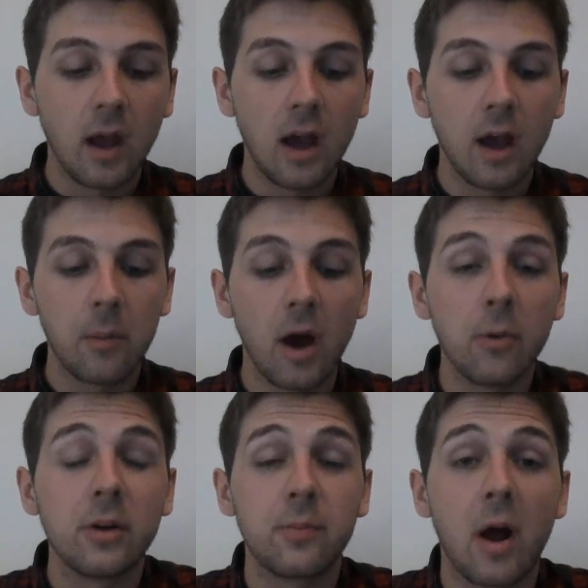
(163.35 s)

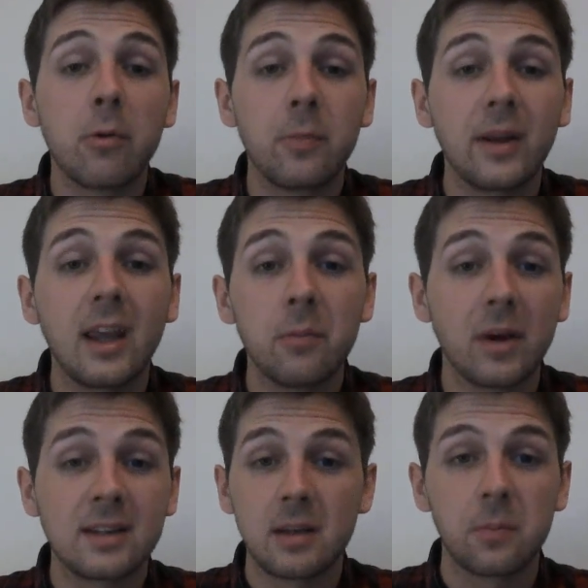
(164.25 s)
I would begin
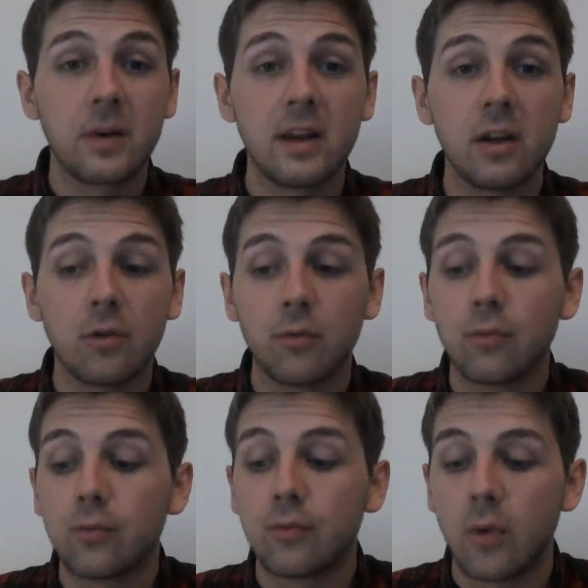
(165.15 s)
by simply
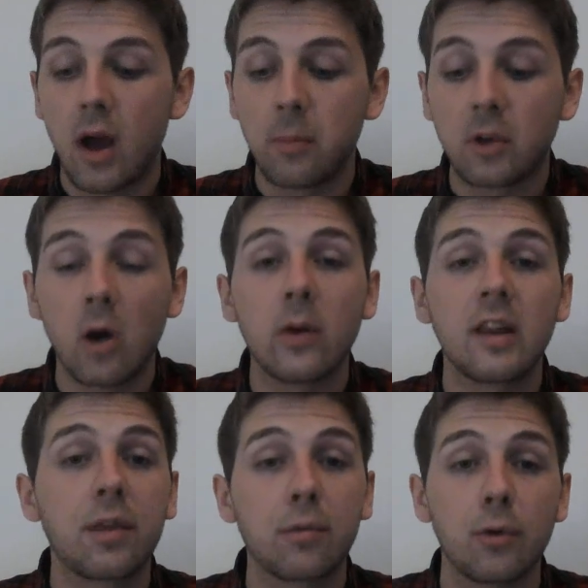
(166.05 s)

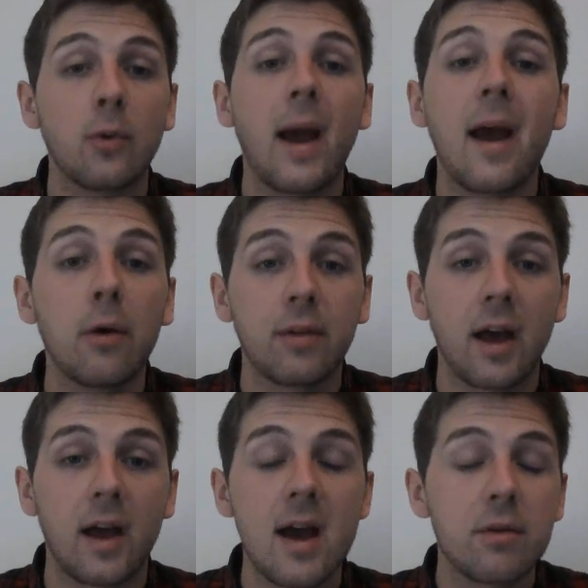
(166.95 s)
going through how
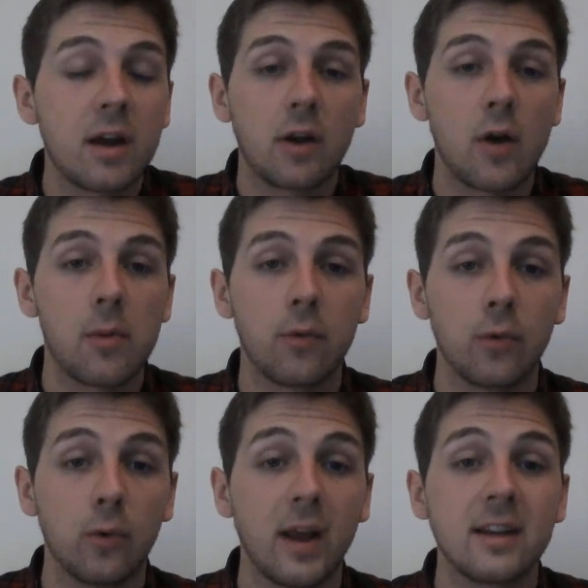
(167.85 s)
that grammar
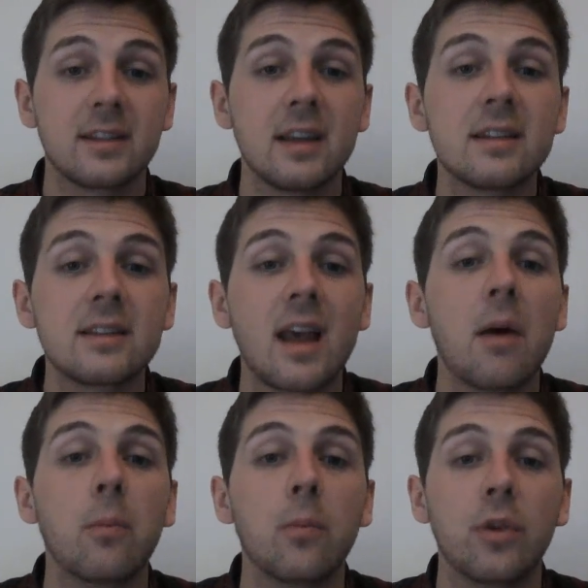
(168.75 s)
rule exists
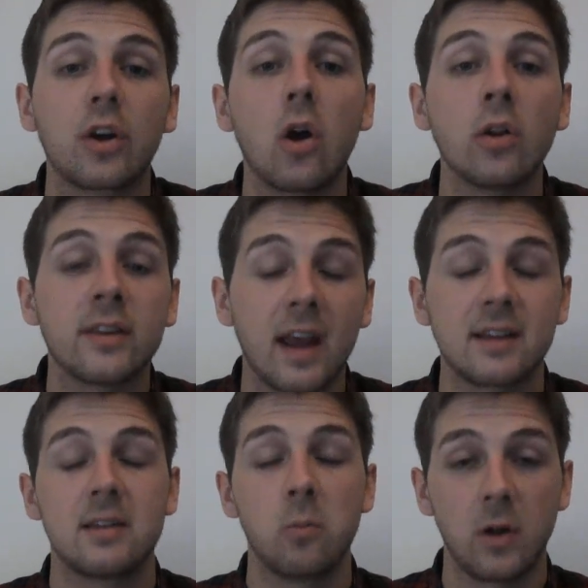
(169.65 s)
and the
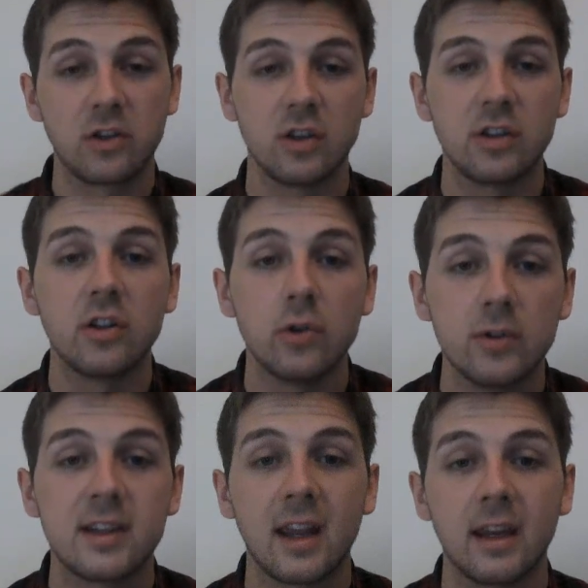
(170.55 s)
context in which it's
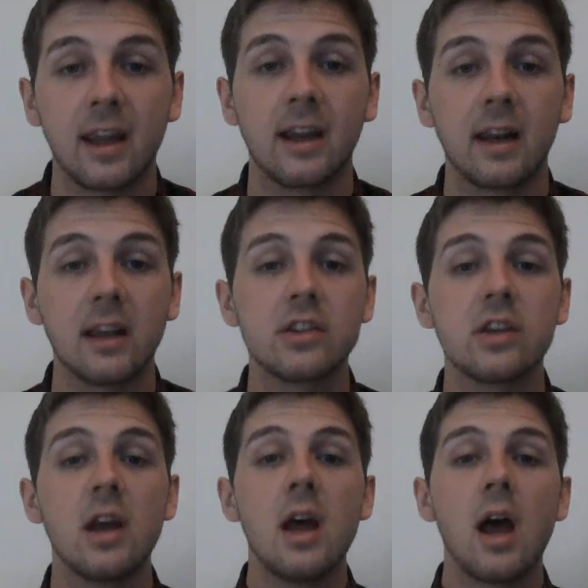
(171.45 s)
used in
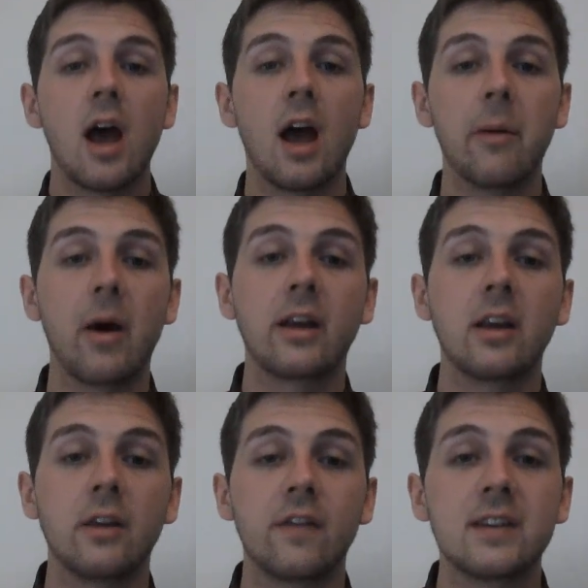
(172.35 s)
English. I
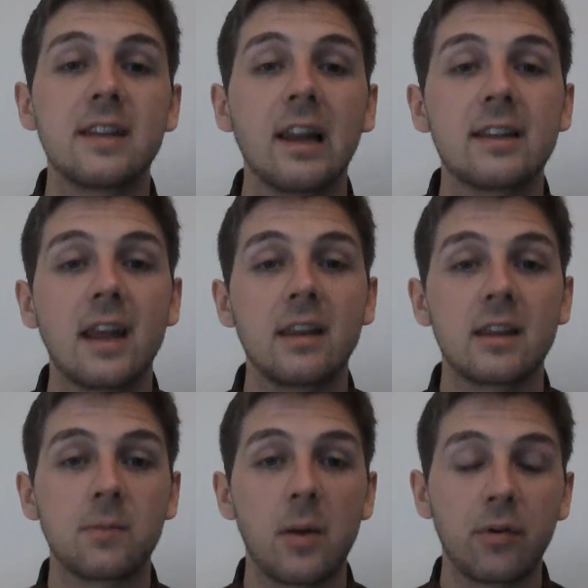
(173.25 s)
could facilitate
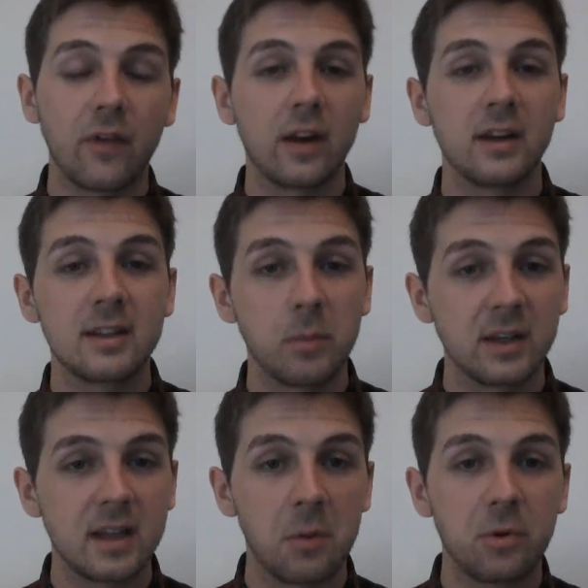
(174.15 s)
this by providing some
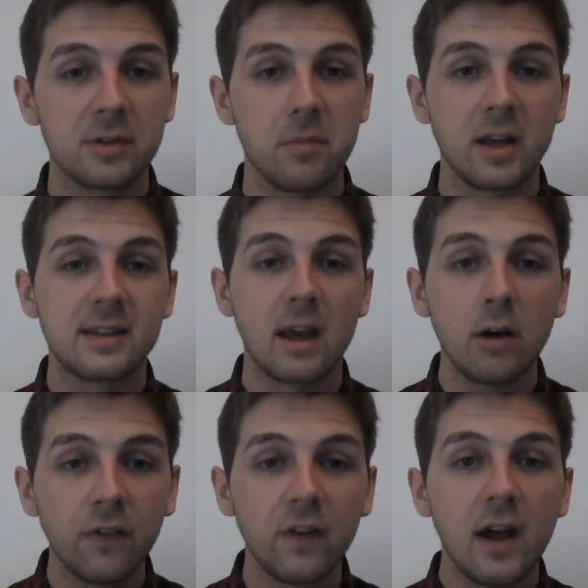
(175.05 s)
examples
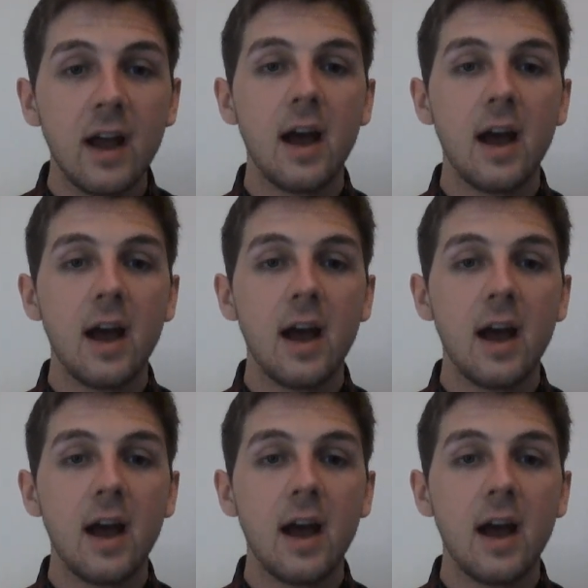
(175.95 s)
myself,